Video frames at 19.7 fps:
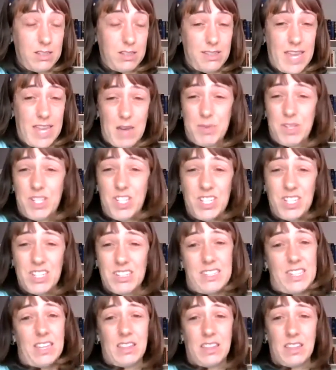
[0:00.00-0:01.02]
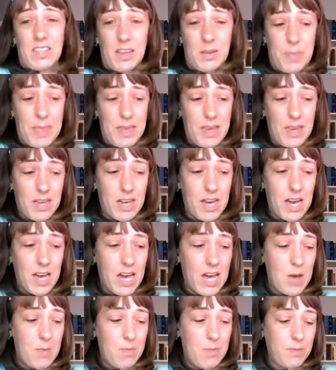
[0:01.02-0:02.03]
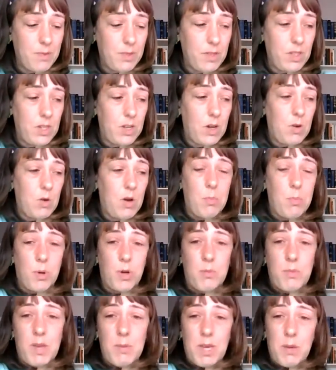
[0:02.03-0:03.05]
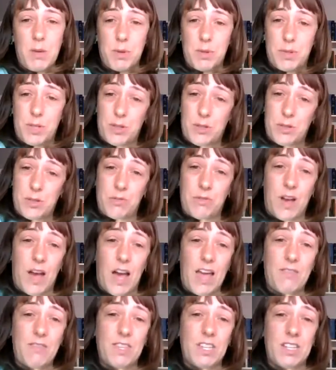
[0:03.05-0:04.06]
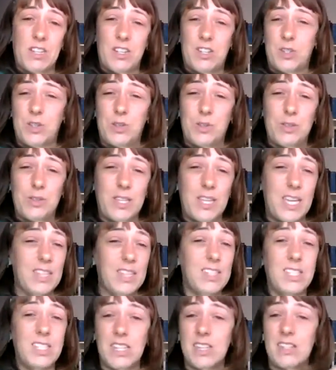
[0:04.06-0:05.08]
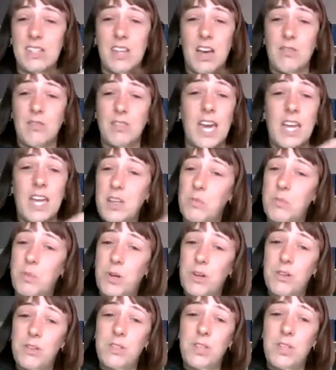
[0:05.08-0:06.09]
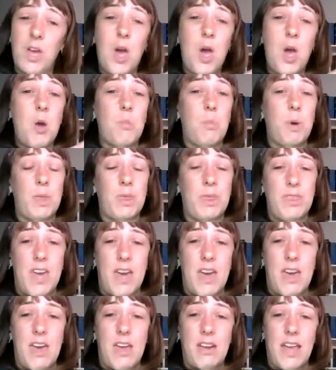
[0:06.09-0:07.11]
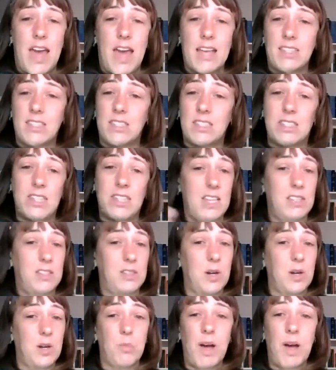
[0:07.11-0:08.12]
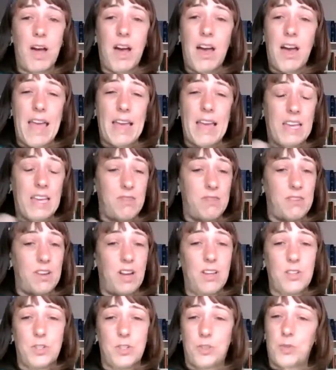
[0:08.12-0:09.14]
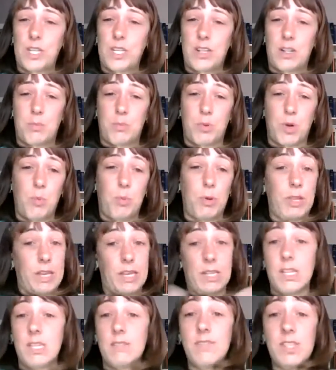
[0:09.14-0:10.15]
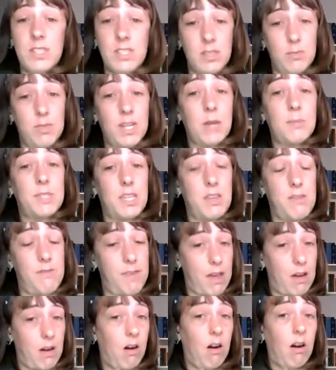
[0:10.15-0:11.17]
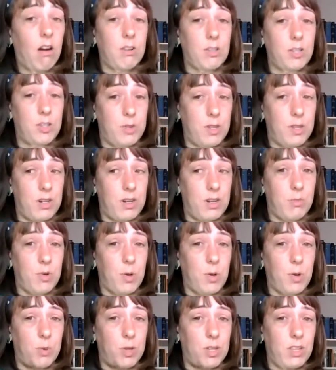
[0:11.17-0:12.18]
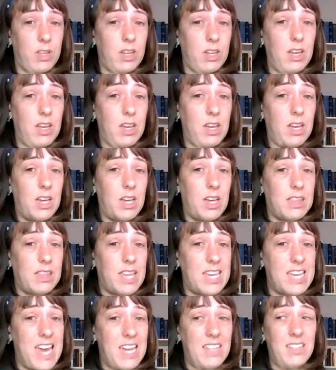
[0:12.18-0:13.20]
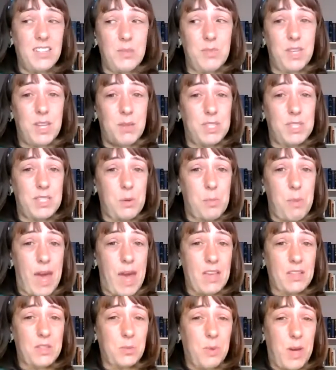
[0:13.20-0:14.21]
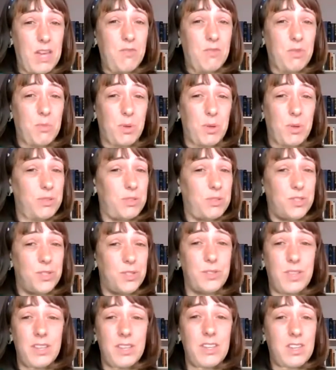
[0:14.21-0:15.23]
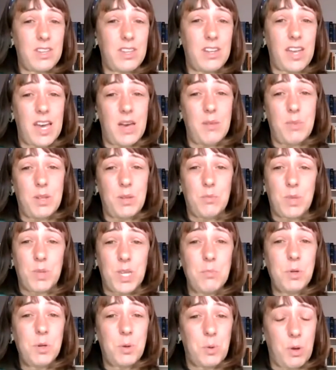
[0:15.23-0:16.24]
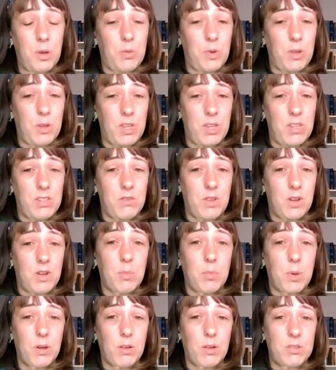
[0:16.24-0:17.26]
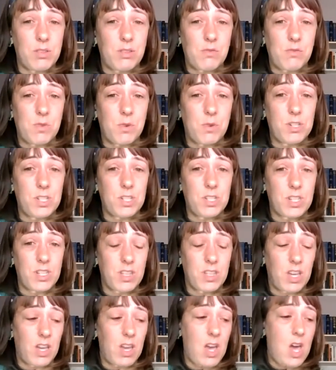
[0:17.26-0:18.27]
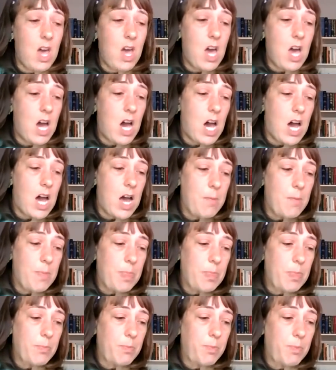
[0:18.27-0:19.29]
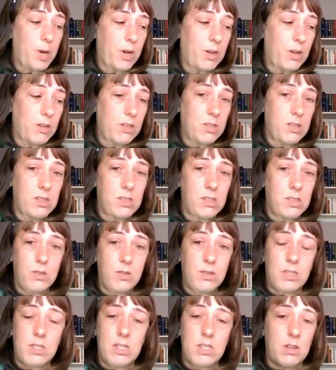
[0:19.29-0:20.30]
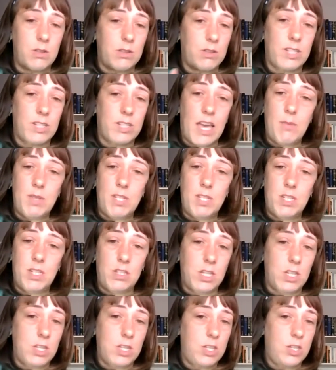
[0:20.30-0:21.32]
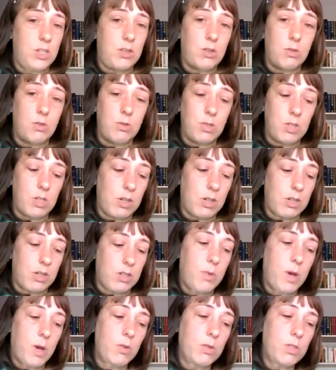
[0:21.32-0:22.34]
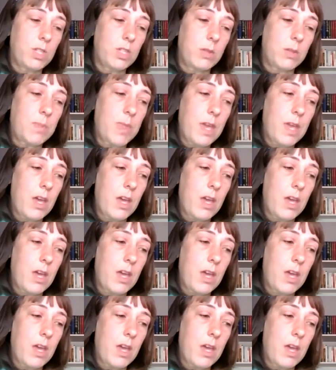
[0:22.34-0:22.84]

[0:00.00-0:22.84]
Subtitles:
damaging and deadly. You know, a bird may be able to survive the initial incident of getting burned, but then as the days go by, if not treated appropriately, and even sometimes if they are treated appropriately, they can sometimes still pass away from burns, just like it can happen in people with really severe burns, unfortunately. Burns, you know, you're damaging tissue, you're exposing